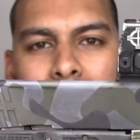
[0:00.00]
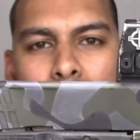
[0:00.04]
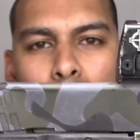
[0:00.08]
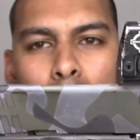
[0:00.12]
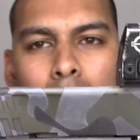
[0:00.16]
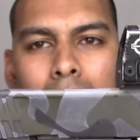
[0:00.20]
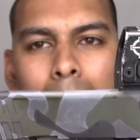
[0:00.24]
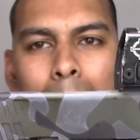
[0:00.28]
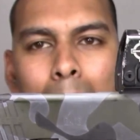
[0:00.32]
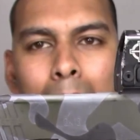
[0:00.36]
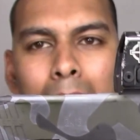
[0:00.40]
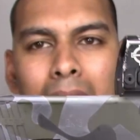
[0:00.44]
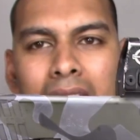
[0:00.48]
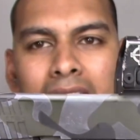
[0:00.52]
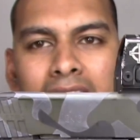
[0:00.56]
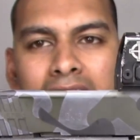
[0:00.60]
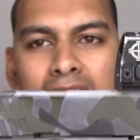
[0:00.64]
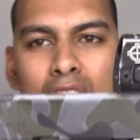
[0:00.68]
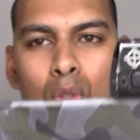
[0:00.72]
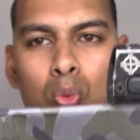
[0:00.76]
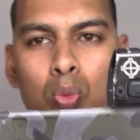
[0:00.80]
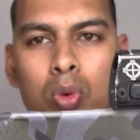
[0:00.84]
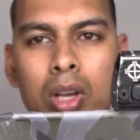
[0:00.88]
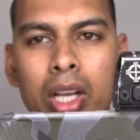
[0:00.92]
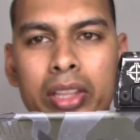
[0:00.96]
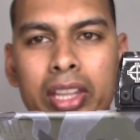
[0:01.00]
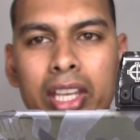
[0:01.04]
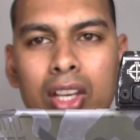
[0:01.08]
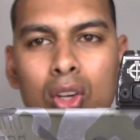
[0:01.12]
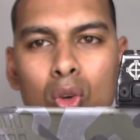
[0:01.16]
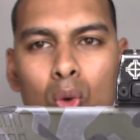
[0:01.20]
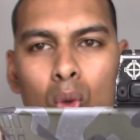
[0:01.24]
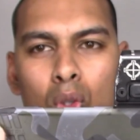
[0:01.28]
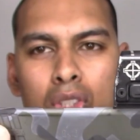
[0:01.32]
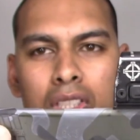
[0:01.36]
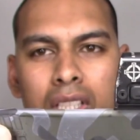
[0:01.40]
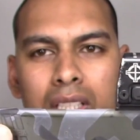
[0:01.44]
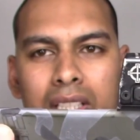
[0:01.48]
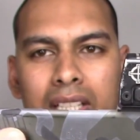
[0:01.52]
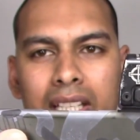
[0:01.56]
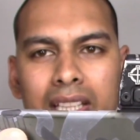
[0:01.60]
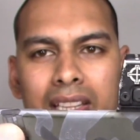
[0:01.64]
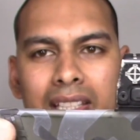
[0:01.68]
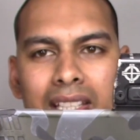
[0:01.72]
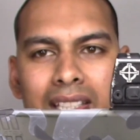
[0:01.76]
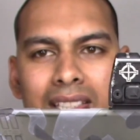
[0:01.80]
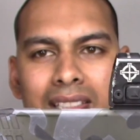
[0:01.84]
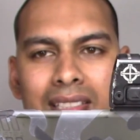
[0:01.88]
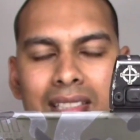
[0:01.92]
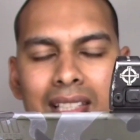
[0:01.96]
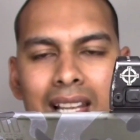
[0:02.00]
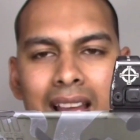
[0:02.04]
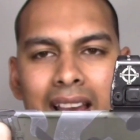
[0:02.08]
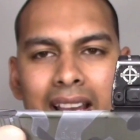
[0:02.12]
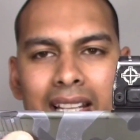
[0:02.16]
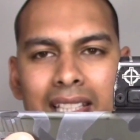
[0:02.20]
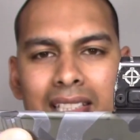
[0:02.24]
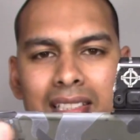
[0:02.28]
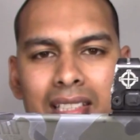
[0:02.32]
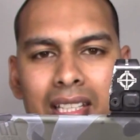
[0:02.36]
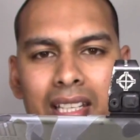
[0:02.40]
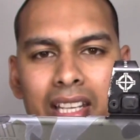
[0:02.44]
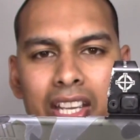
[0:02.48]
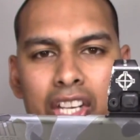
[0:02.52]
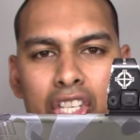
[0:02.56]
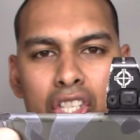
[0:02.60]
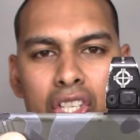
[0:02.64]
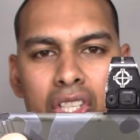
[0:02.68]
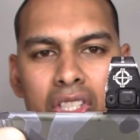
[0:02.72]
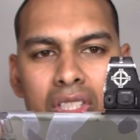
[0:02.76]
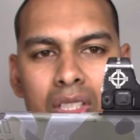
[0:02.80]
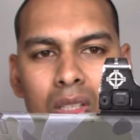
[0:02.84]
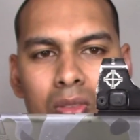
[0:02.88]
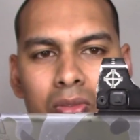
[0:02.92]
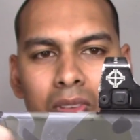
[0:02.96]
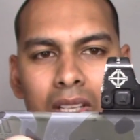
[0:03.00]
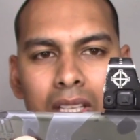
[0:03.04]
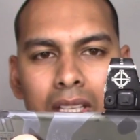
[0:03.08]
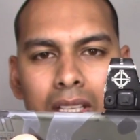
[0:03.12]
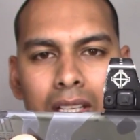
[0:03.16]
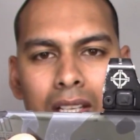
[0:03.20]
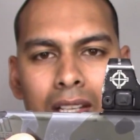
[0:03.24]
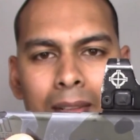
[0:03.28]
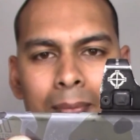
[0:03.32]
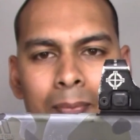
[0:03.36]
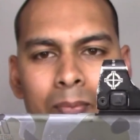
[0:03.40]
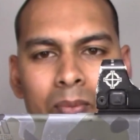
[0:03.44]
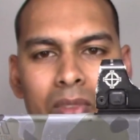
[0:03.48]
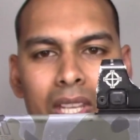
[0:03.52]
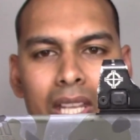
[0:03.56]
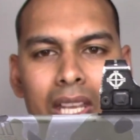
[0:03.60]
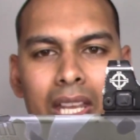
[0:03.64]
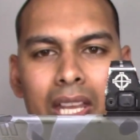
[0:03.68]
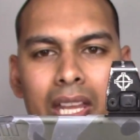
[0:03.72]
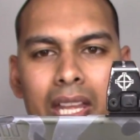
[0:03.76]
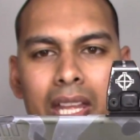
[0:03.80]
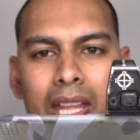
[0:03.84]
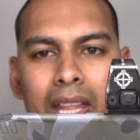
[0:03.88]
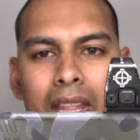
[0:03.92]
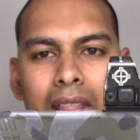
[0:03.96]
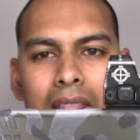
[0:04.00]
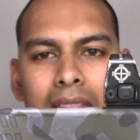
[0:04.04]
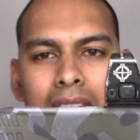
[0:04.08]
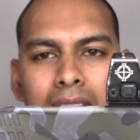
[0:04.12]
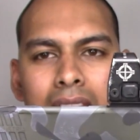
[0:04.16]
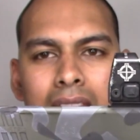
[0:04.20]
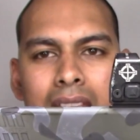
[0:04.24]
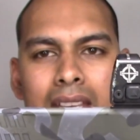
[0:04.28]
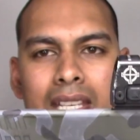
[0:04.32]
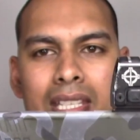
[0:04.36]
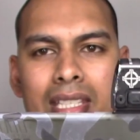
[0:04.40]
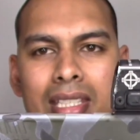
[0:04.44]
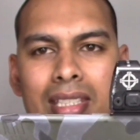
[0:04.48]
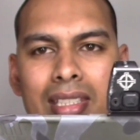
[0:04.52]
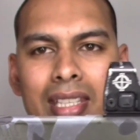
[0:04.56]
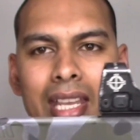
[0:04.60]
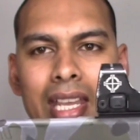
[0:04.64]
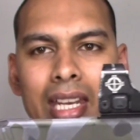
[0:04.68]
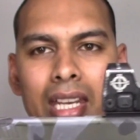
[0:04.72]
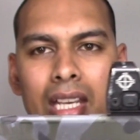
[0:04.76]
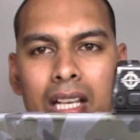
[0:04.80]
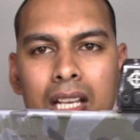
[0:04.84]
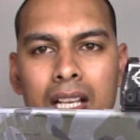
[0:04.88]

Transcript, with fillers: do amazing work. They also did the slide serrations over here. The Cera